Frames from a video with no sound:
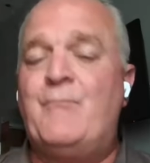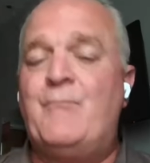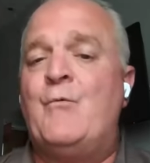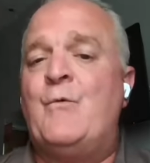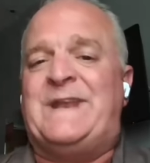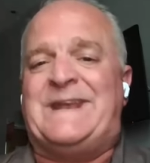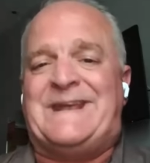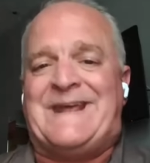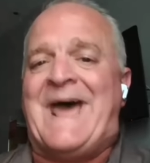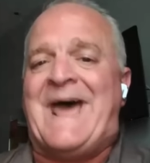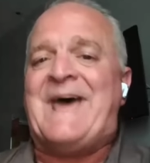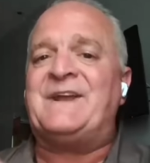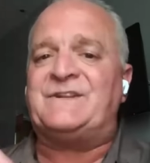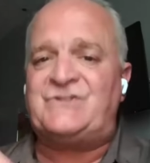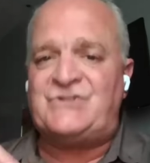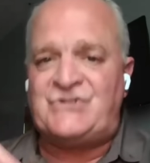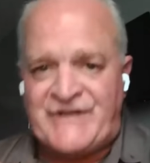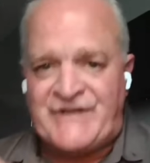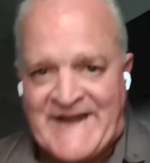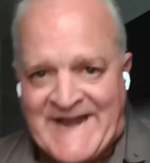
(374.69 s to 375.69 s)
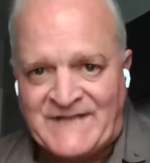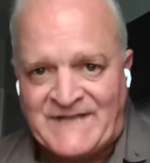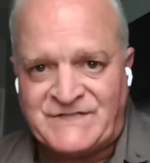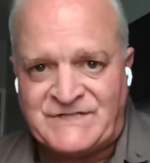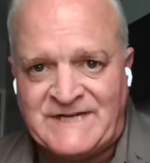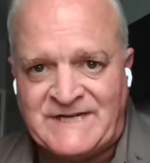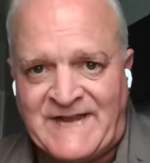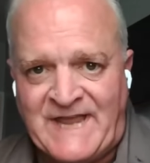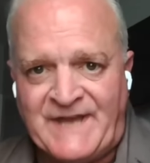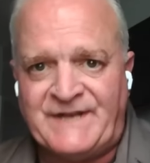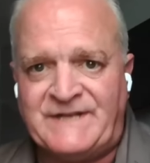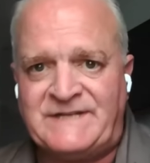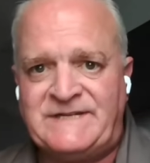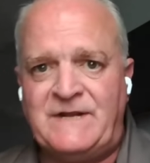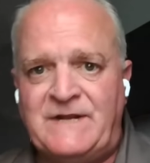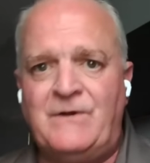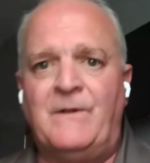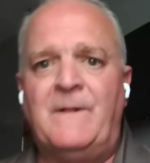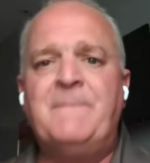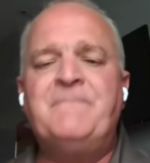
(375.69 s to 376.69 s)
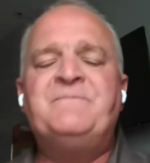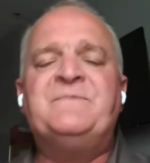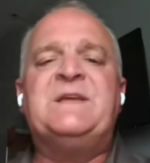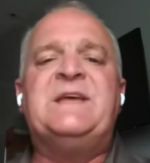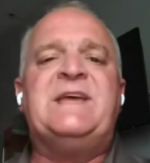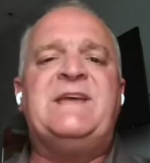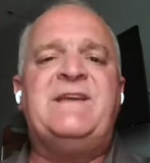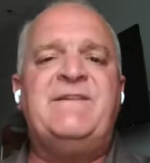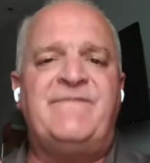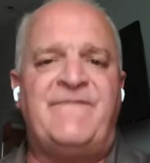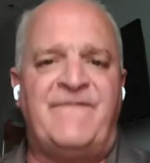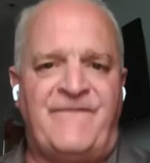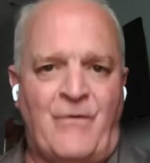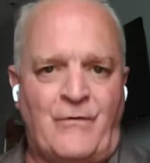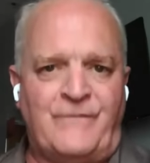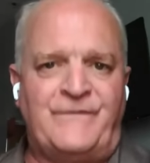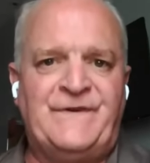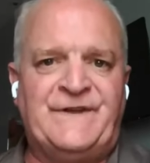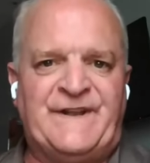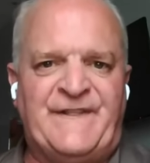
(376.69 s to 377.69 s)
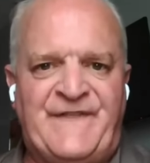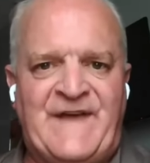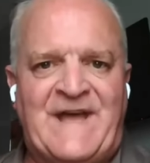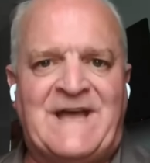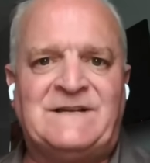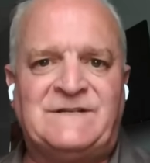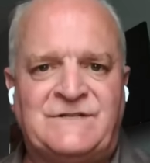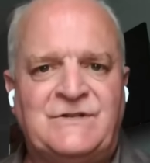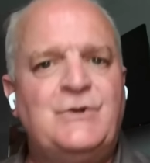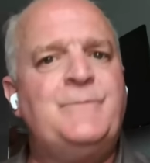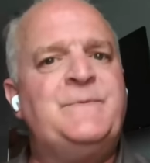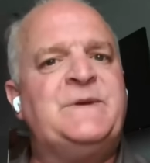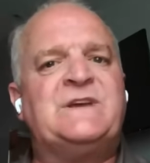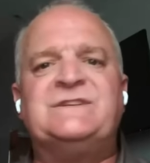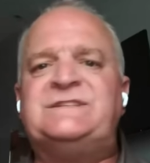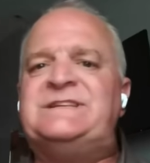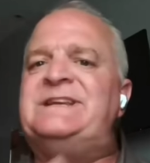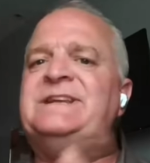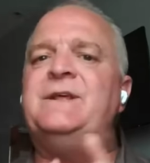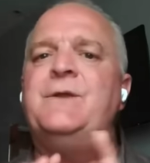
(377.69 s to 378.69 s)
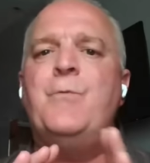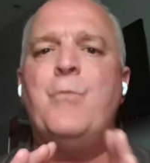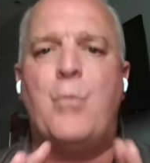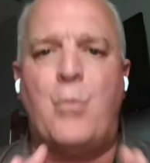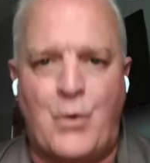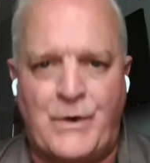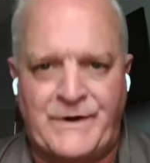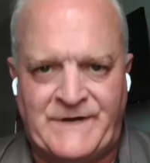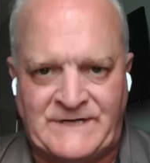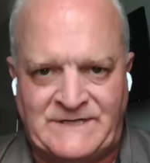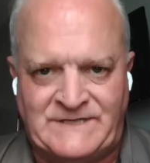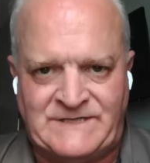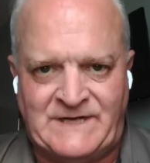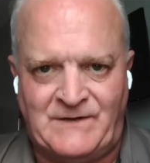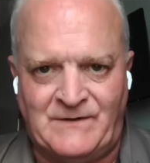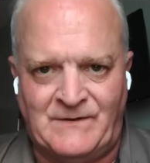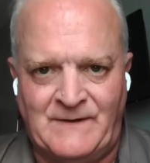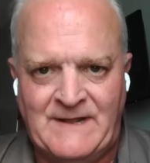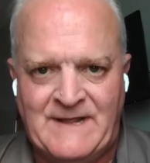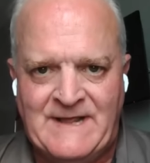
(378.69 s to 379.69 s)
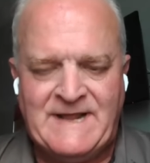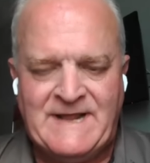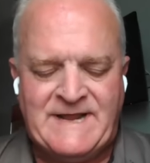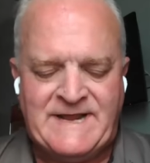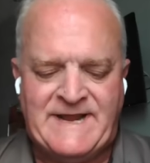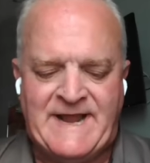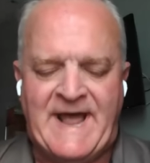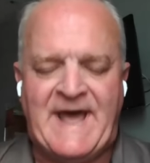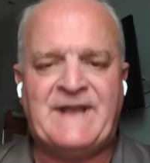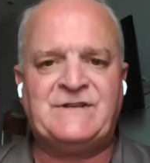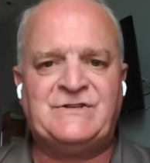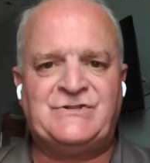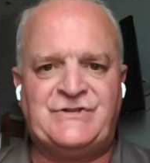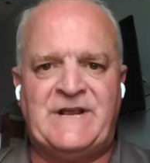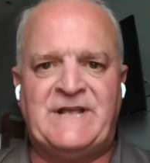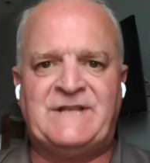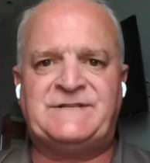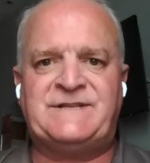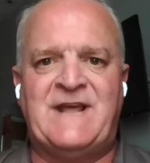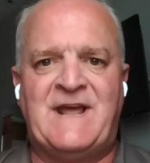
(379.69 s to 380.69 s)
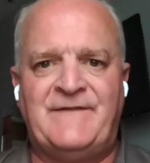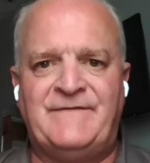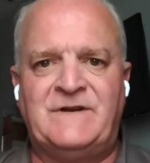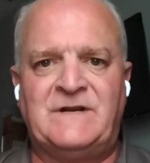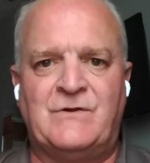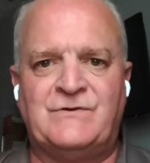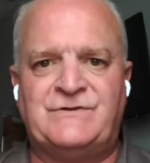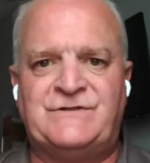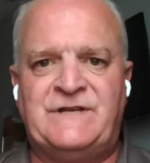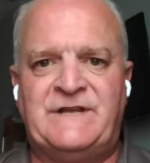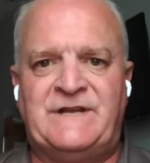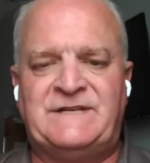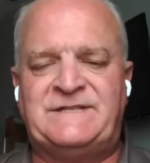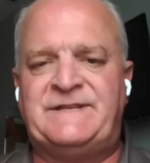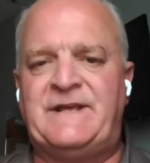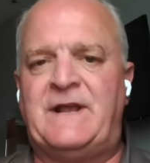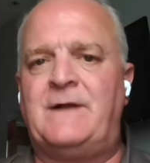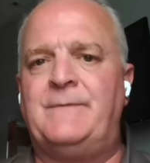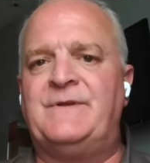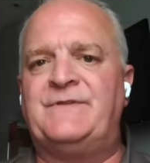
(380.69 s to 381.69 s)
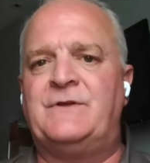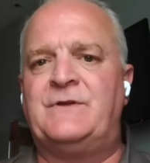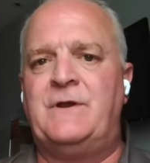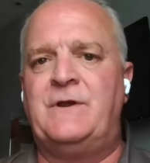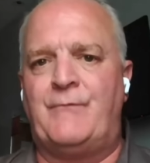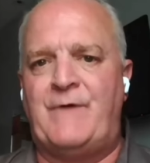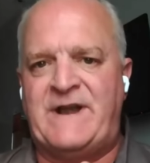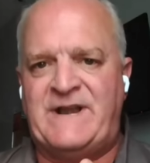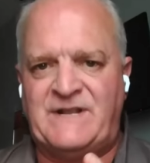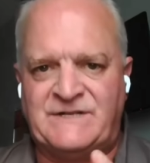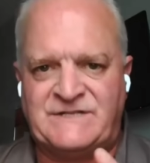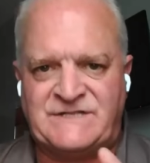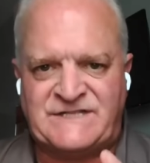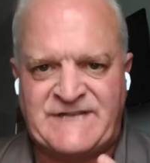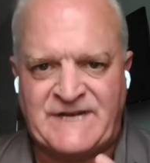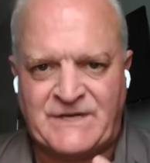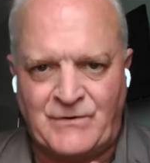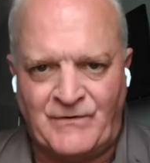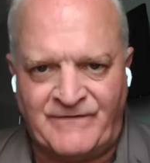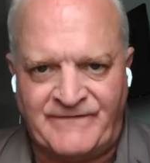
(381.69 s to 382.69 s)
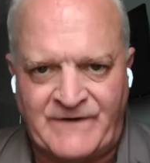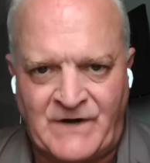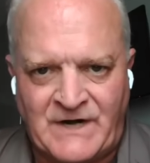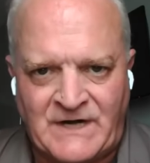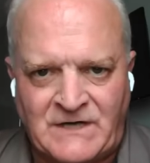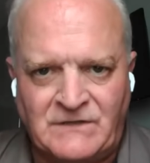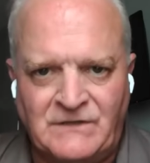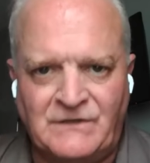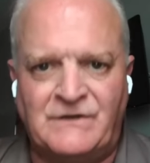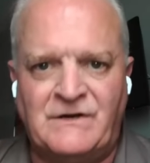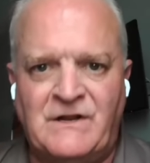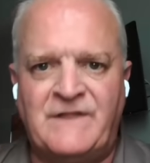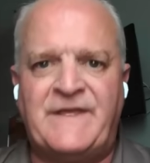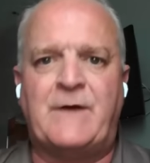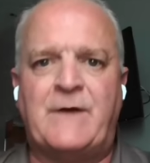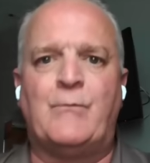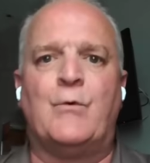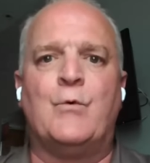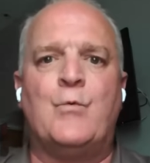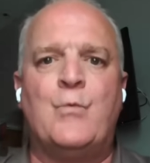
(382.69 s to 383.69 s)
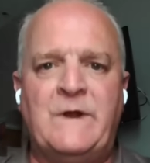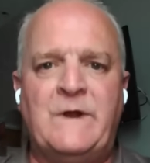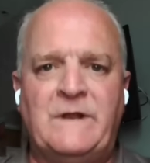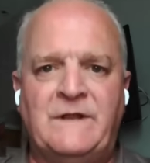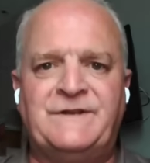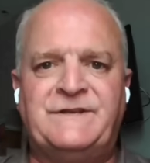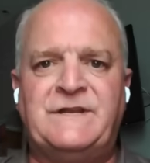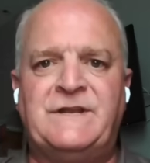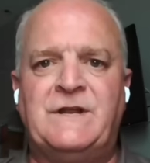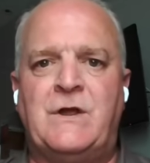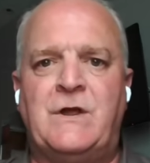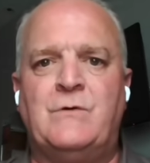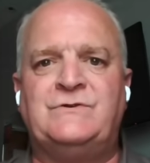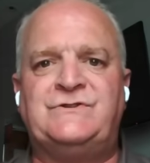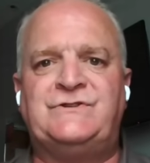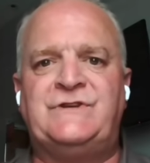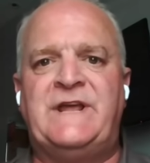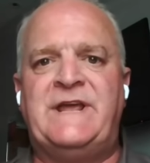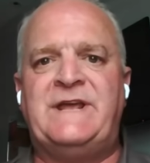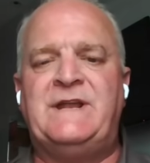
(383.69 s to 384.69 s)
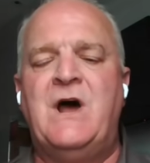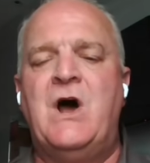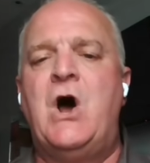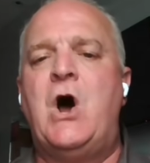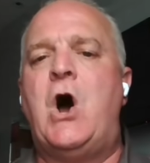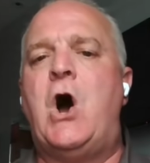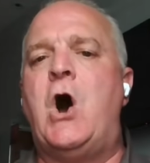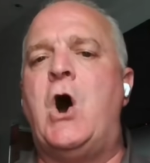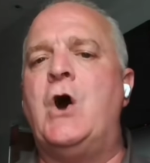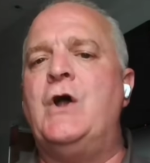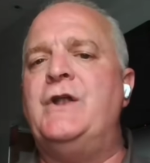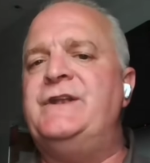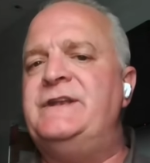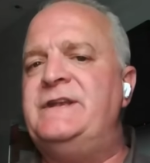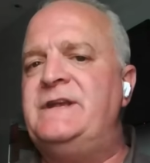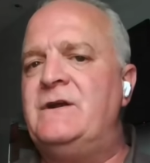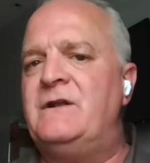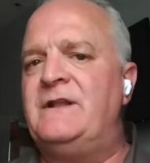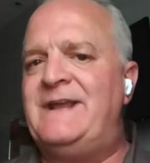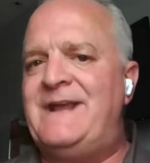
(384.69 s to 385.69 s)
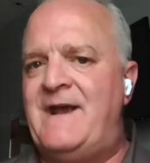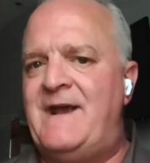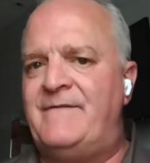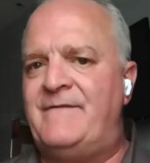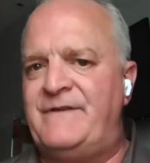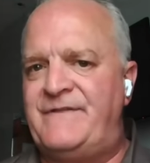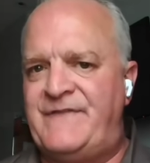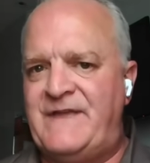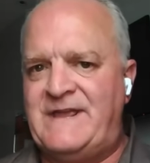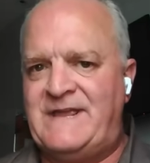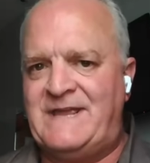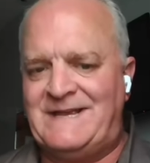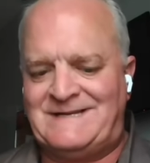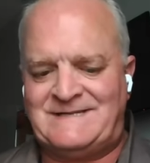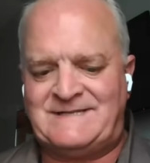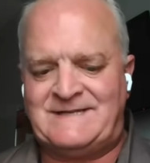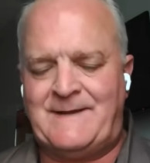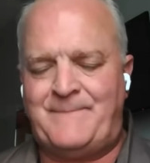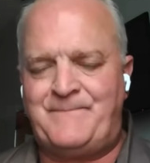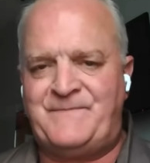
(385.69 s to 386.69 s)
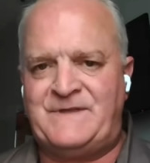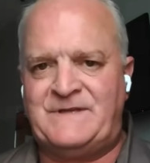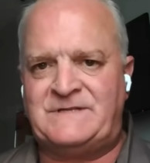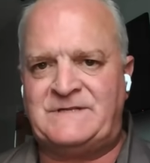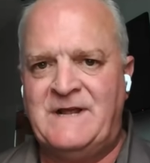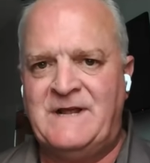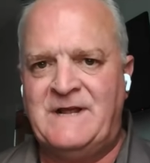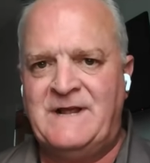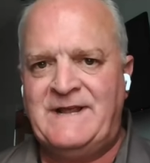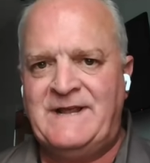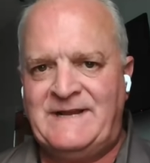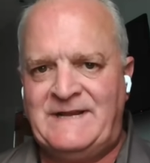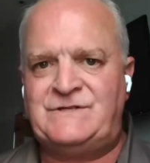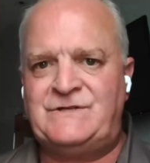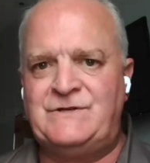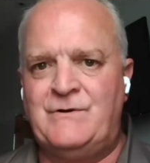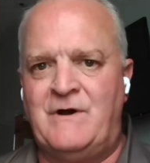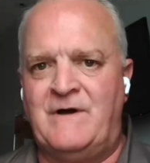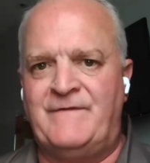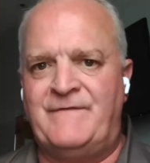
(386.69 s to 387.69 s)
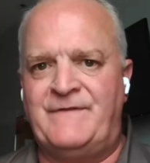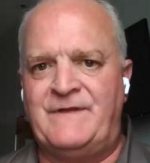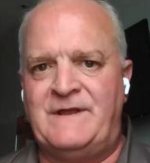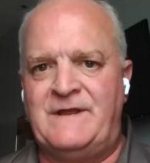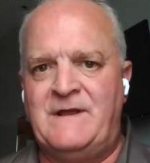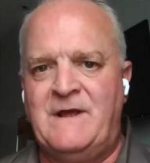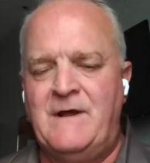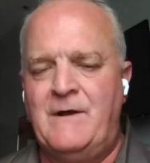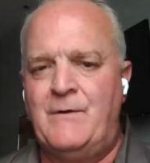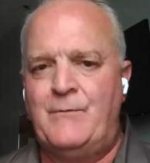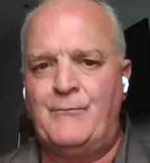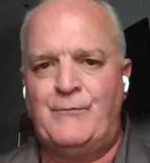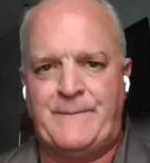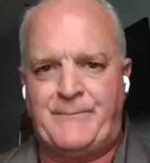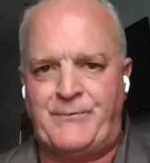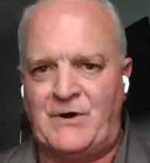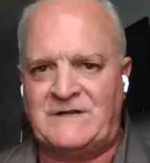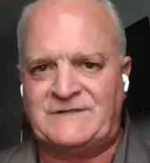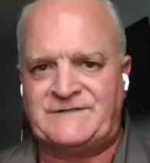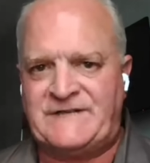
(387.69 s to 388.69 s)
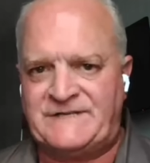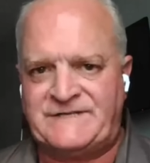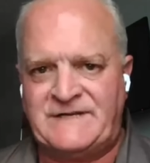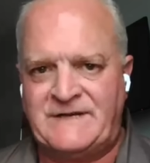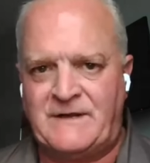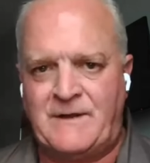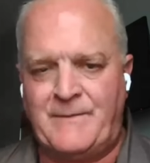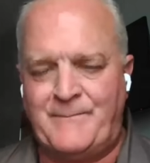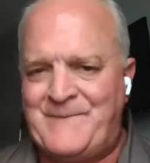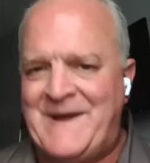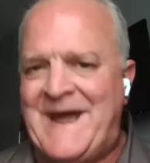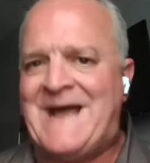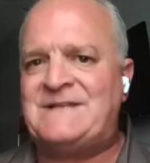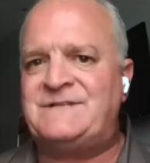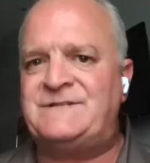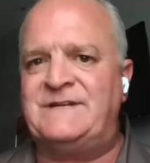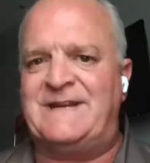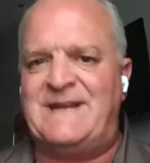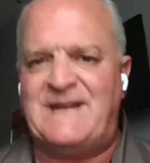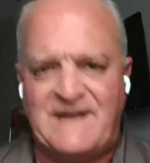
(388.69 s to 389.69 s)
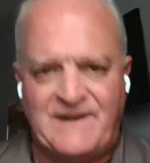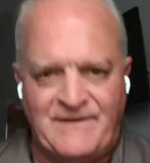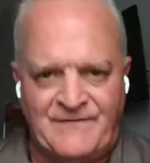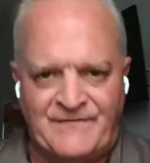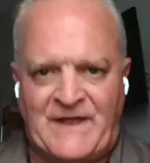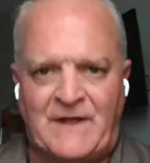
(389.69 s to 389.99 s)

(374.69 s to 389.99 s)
When he had a chance to get a deal, he forfeited that too because he didn't want a deal. He had a chance to have a negotiated settlement. The Iranians signaled very clearly they were willing to negotiate on nearly everything except this issue of the reprocessing capacity.